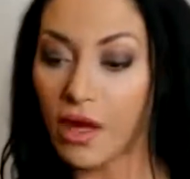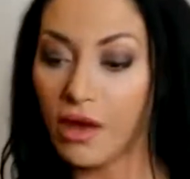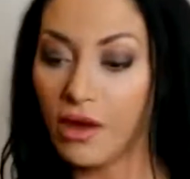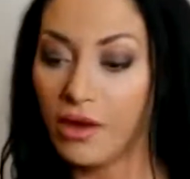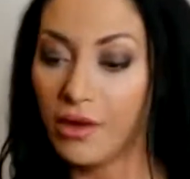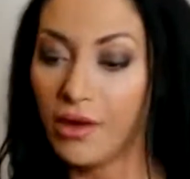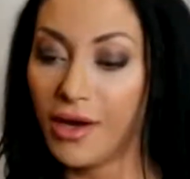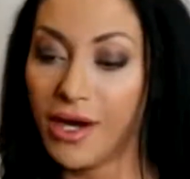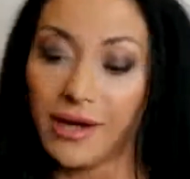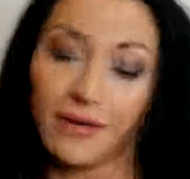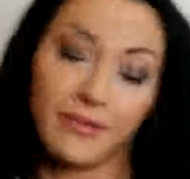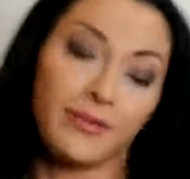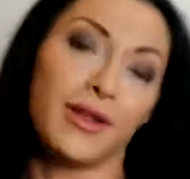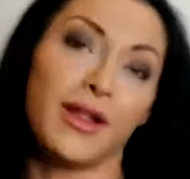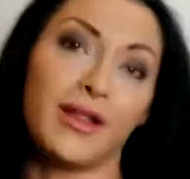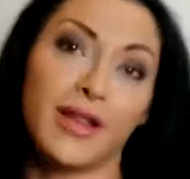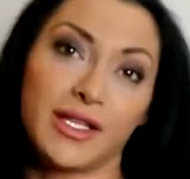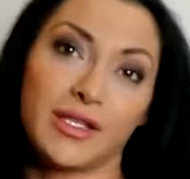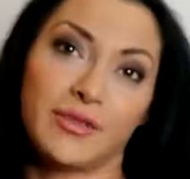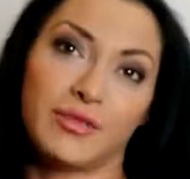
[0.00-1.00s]
Alright,
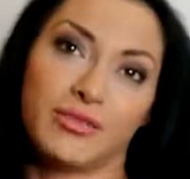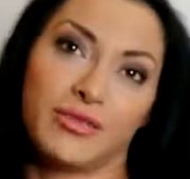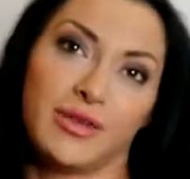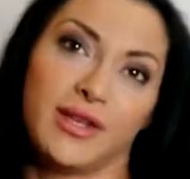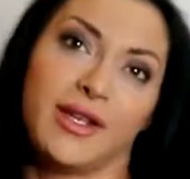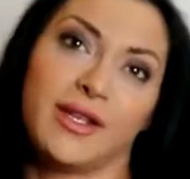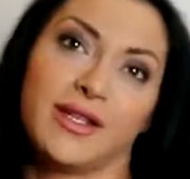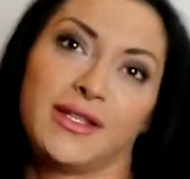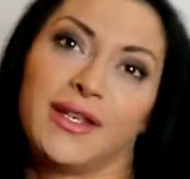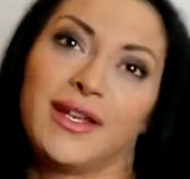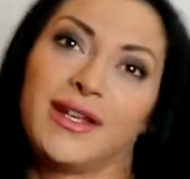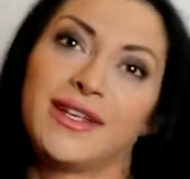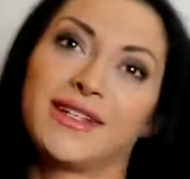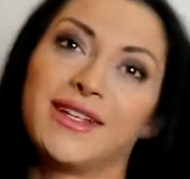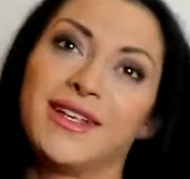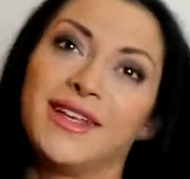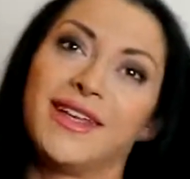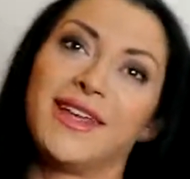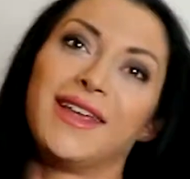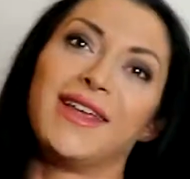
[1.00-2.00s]
well that's pretty easy
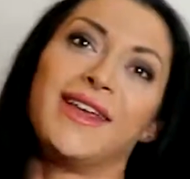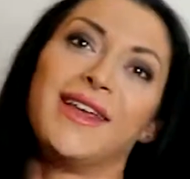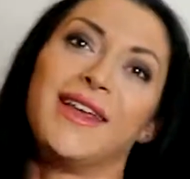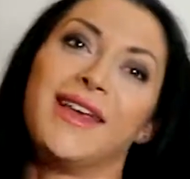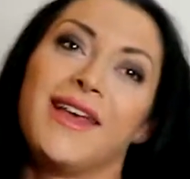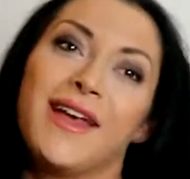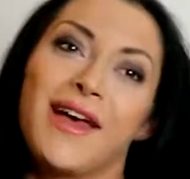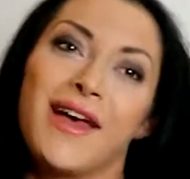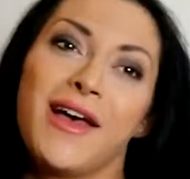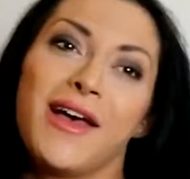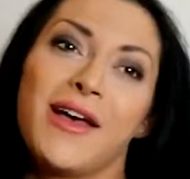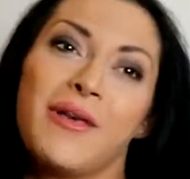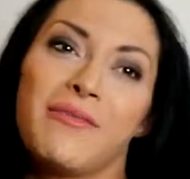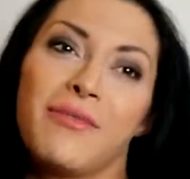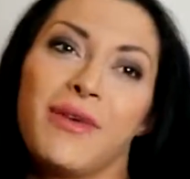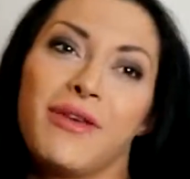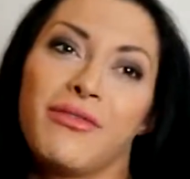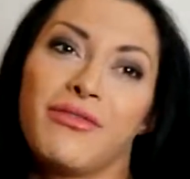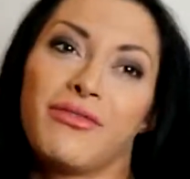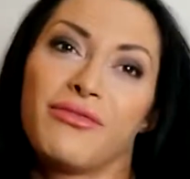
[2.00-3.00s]
actually.
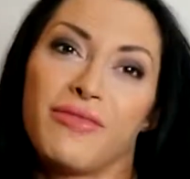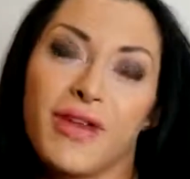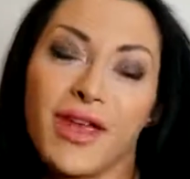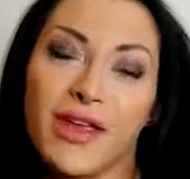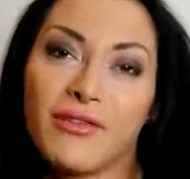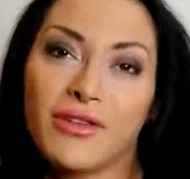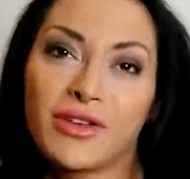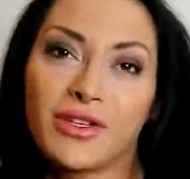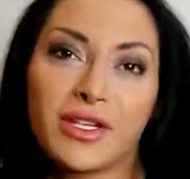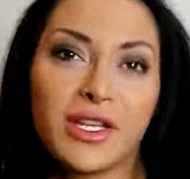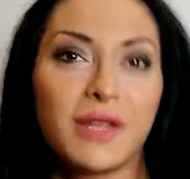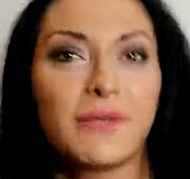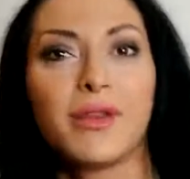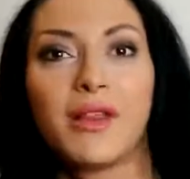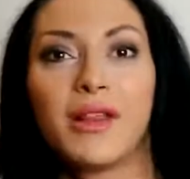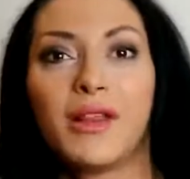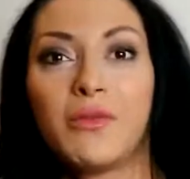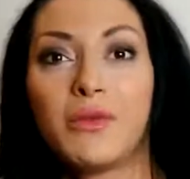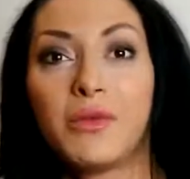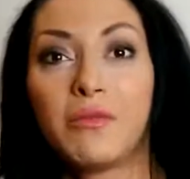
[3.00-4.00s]
My favourite cheat
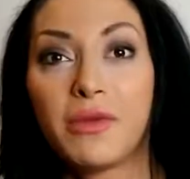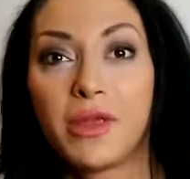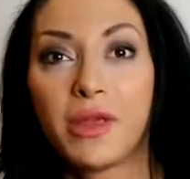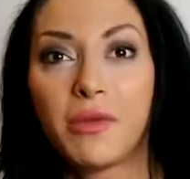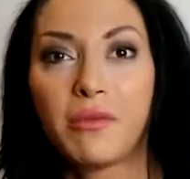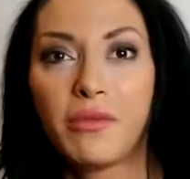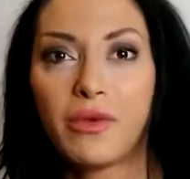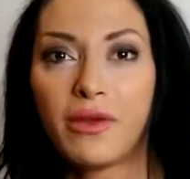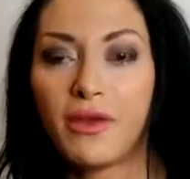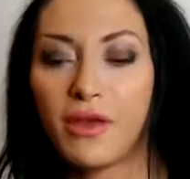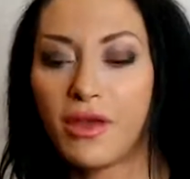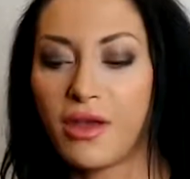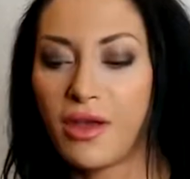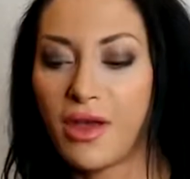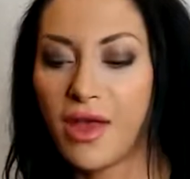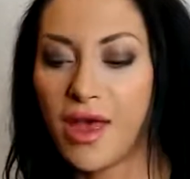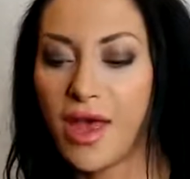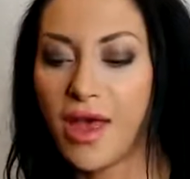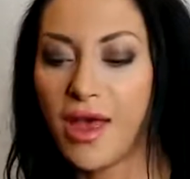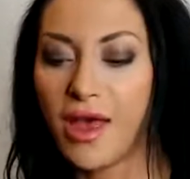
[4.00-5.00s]
meal would be a
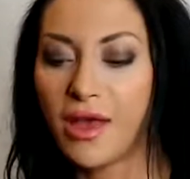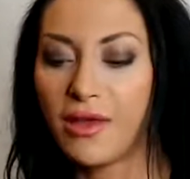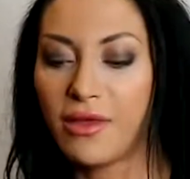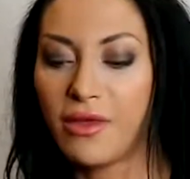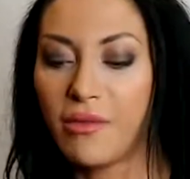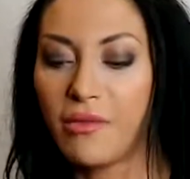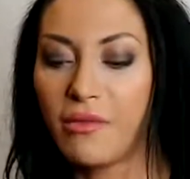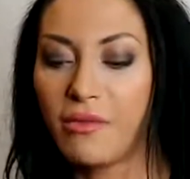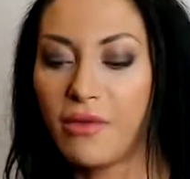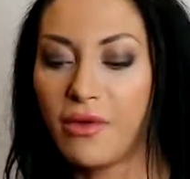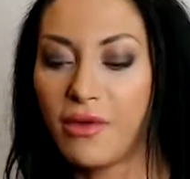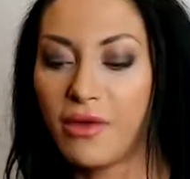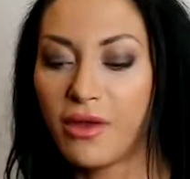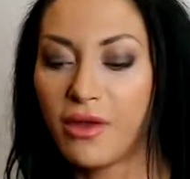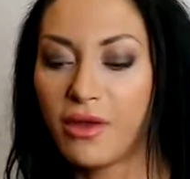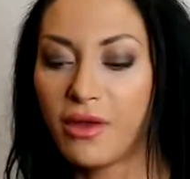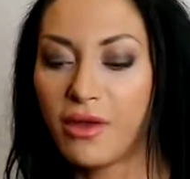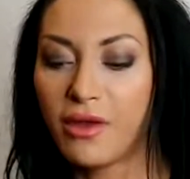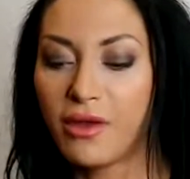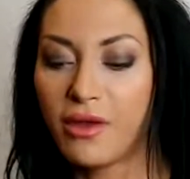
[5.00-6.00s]
burger, and the
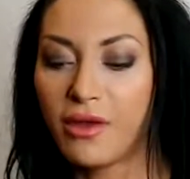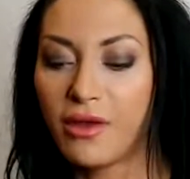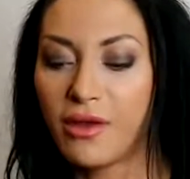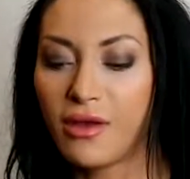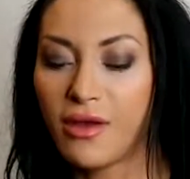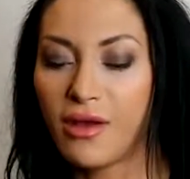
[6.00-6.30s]
burger...